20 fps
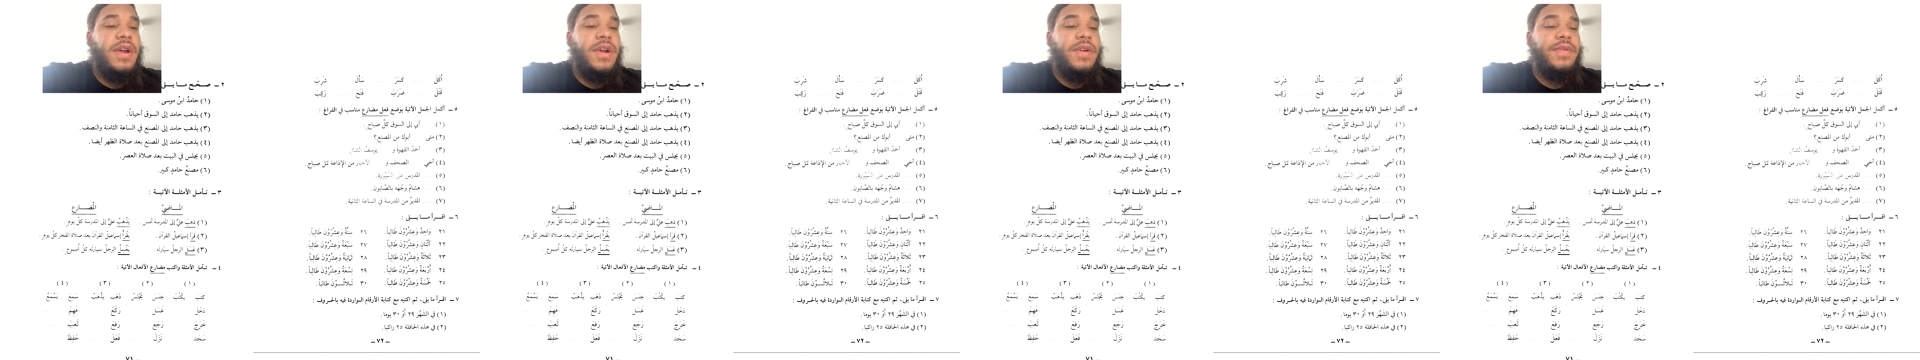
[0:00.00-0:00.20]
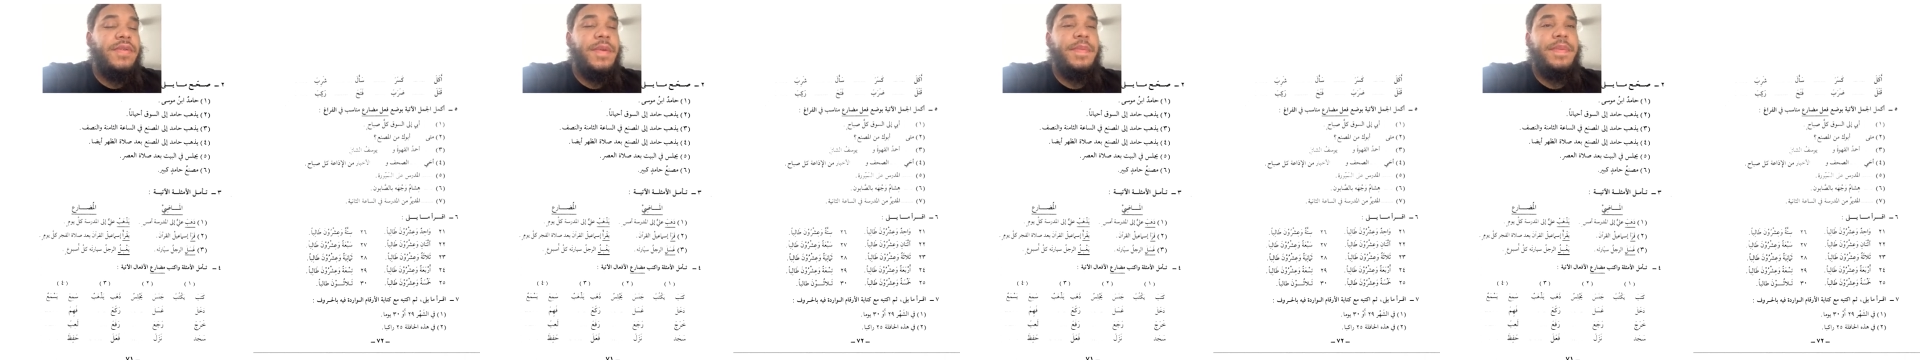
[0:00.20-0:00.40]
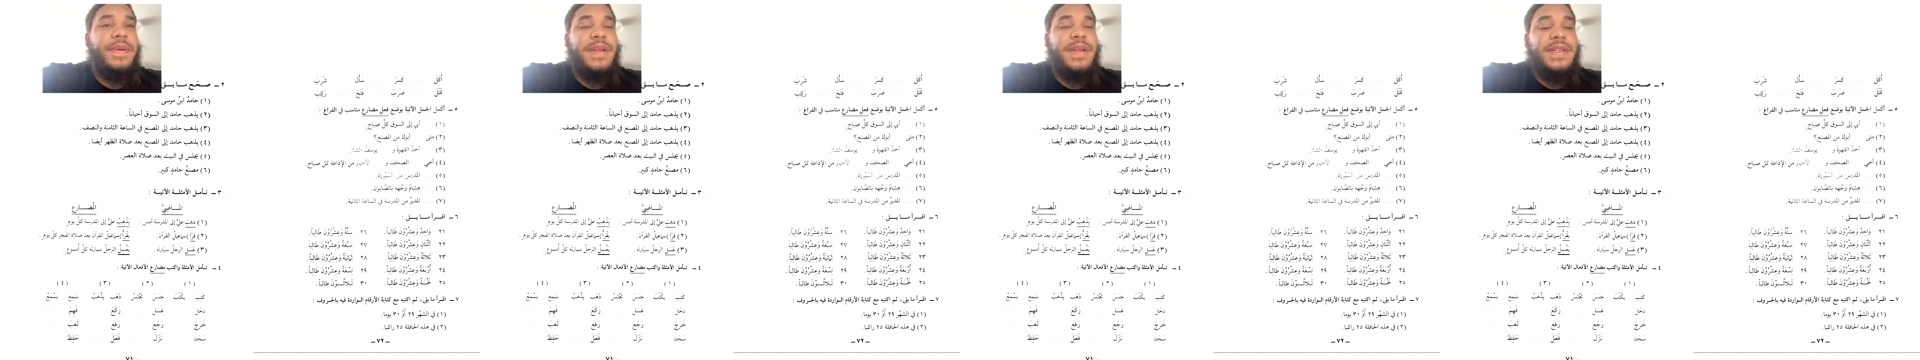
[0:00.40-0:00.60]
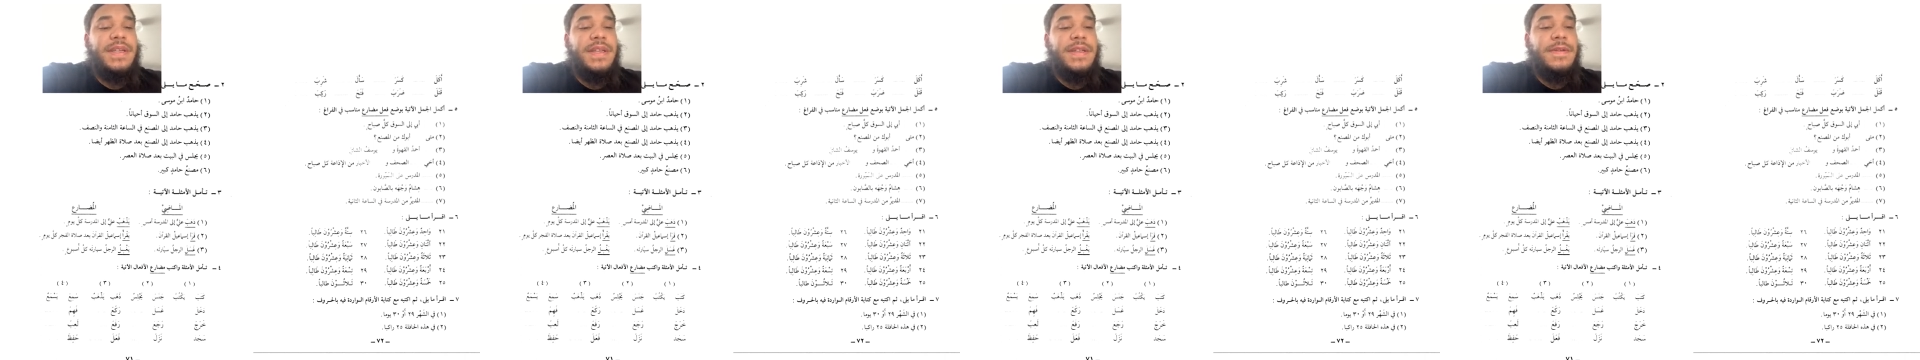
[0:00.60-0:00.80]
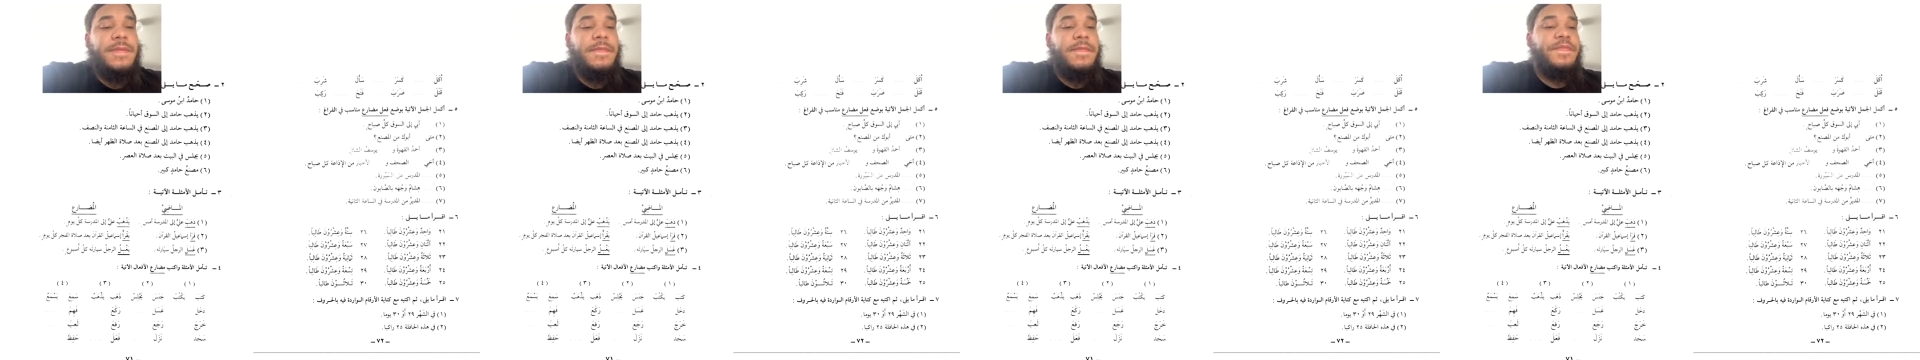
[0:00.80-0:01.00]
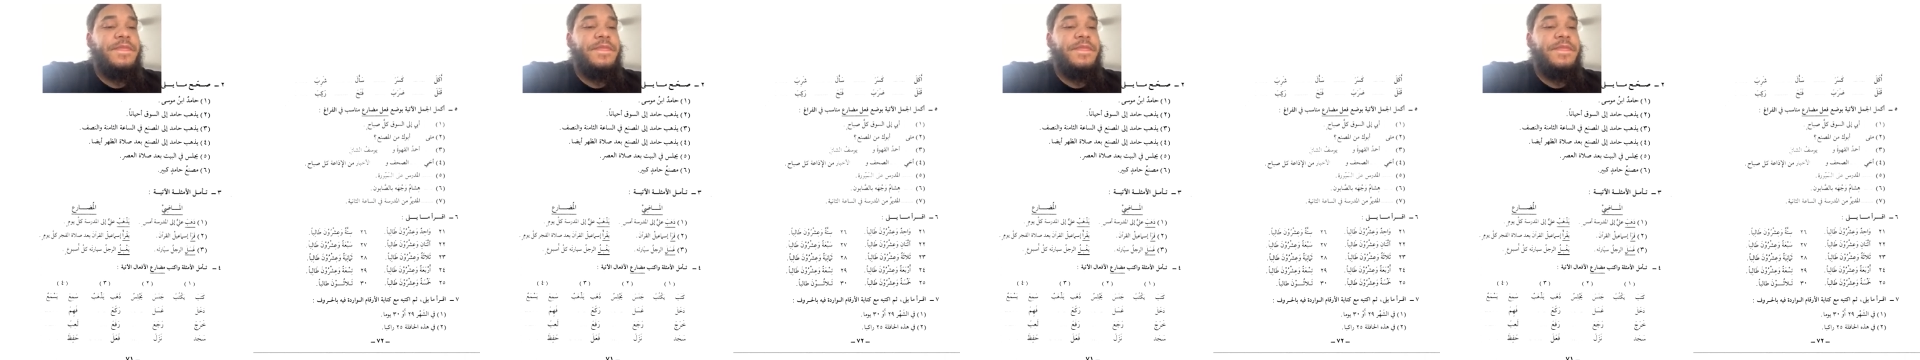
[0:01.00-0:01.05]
repeated.